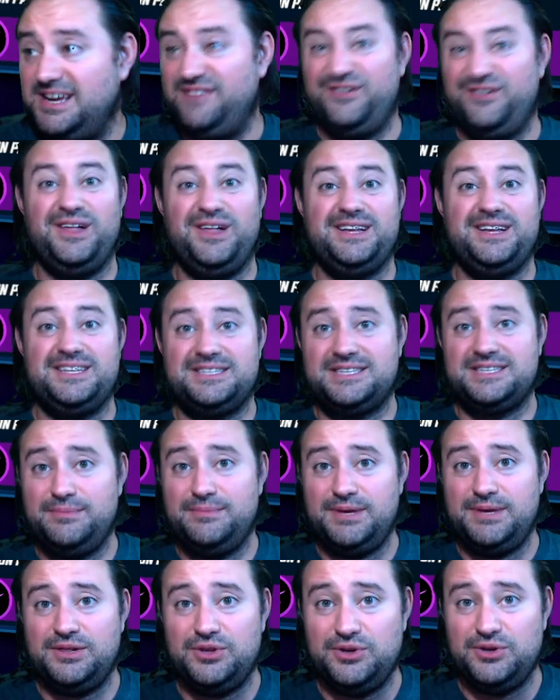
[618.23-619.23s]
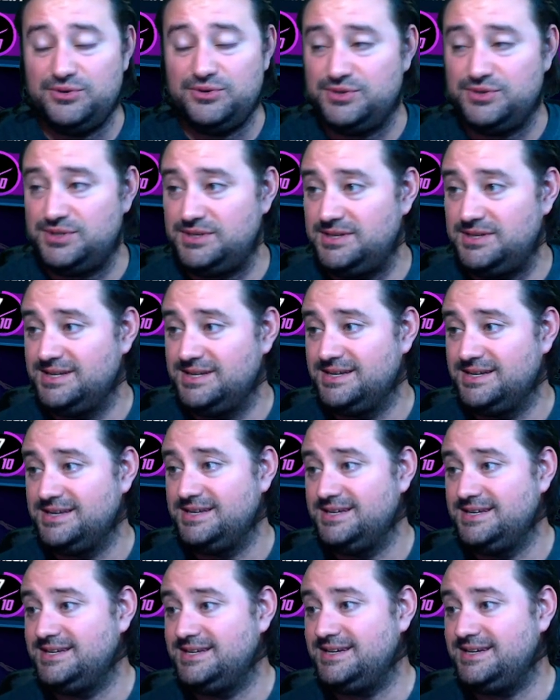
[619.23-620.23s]
you like to see me lose,
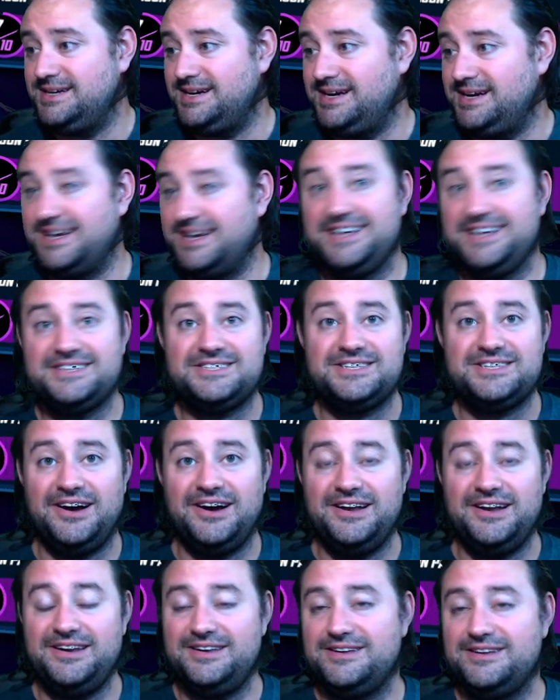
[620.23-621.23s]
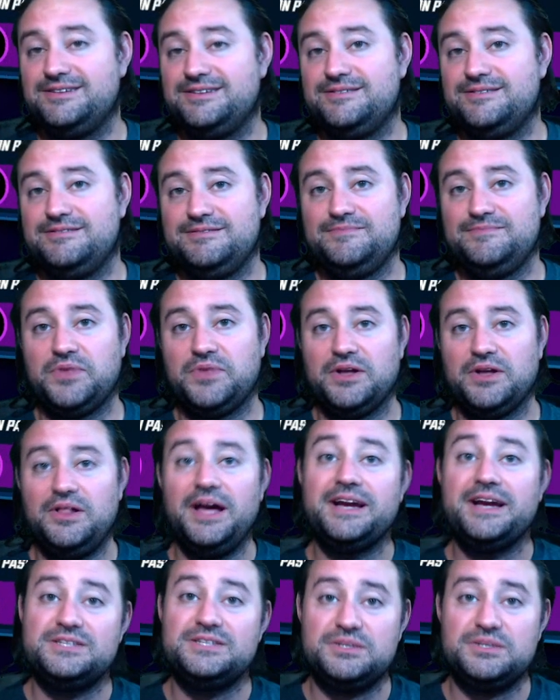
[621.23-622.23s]
get stunned,
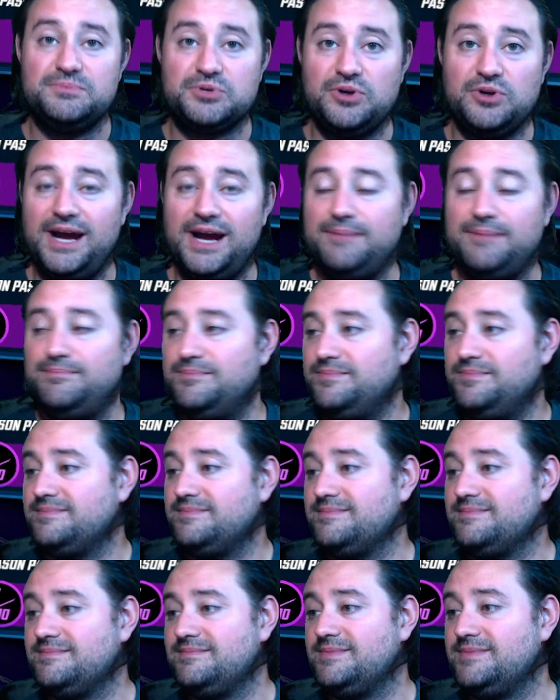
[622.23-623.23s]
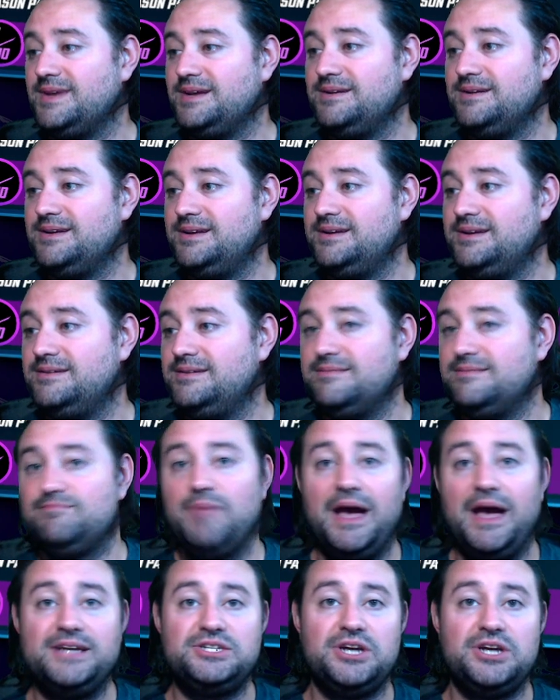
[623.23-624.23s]
like and subscribe.
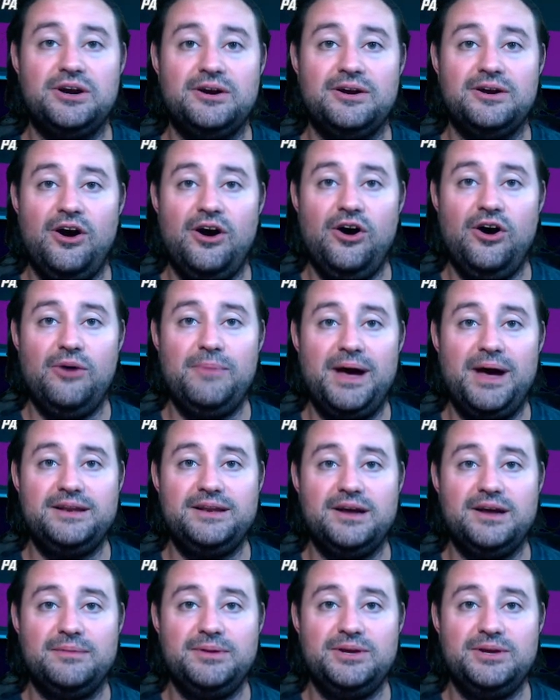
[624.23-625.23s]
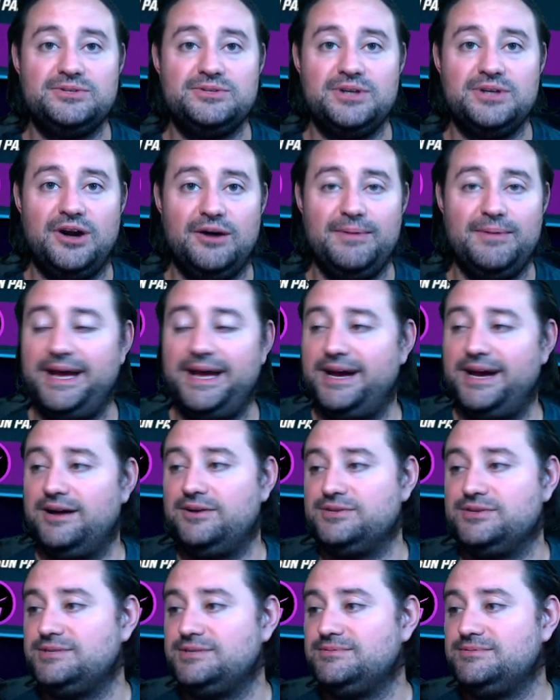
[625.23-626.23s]
I share all my W's and all my
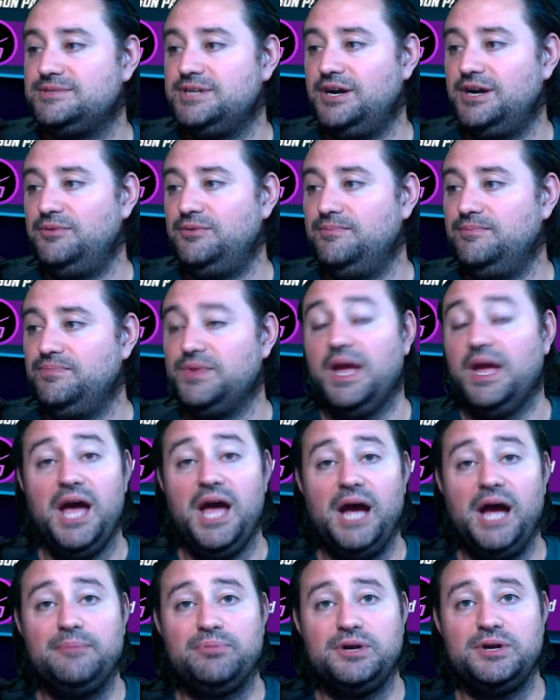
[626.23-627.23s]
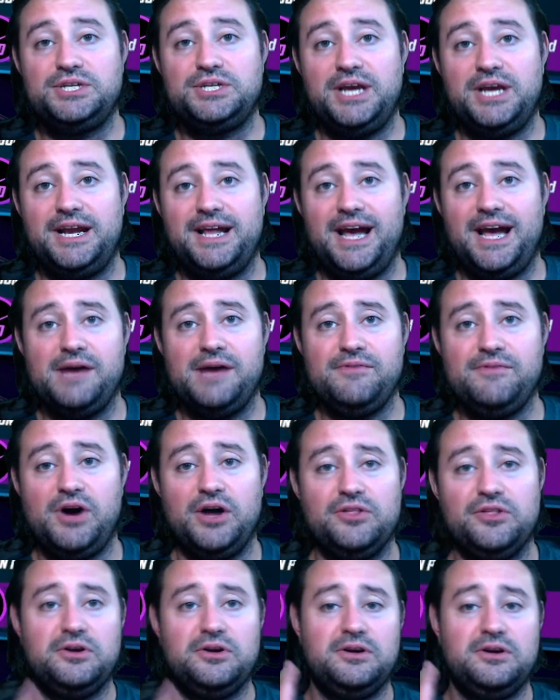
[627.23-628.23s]
L's, so I appreciate it. I have
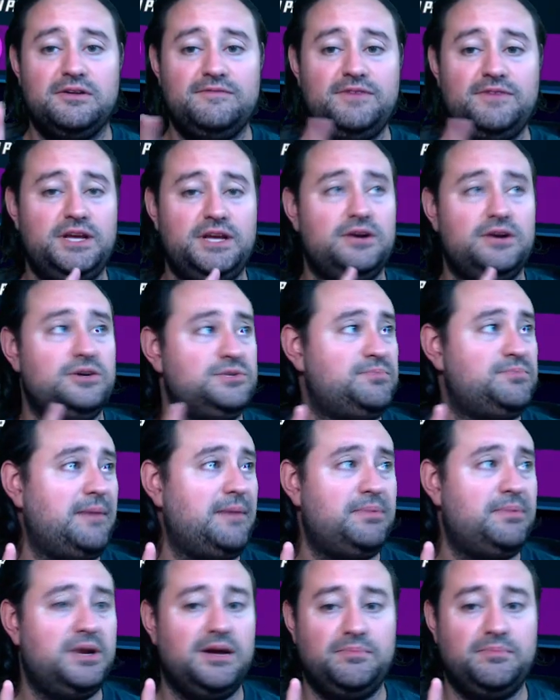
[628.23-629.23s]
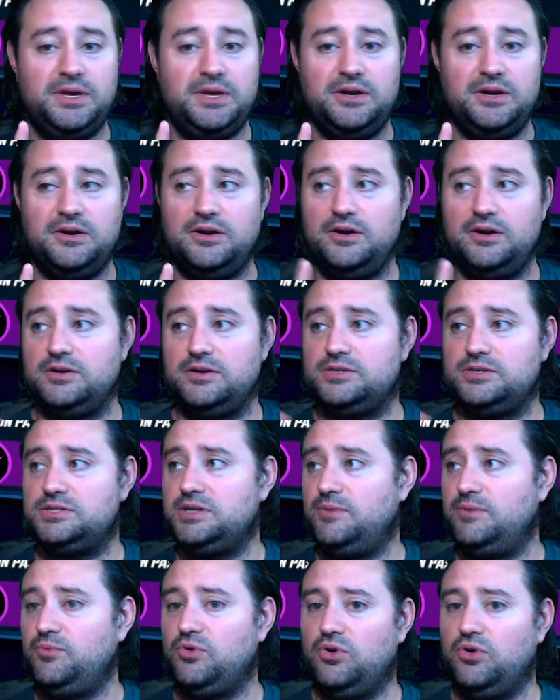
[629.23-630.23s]
other videos popping up here,
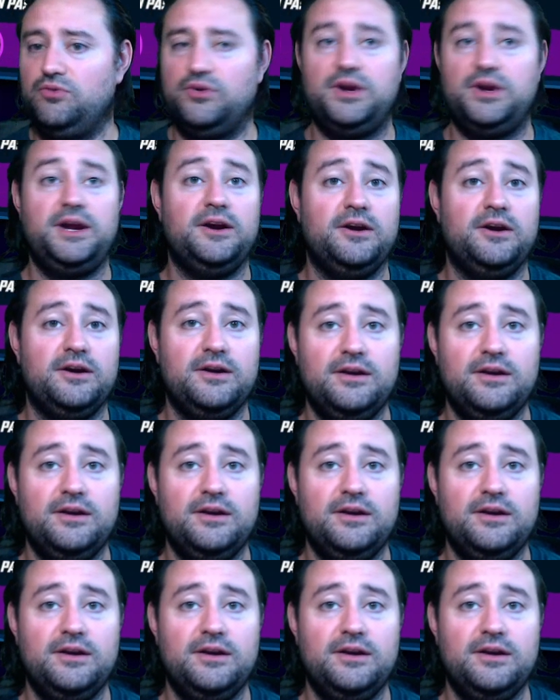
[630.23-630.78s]
somewhere over here,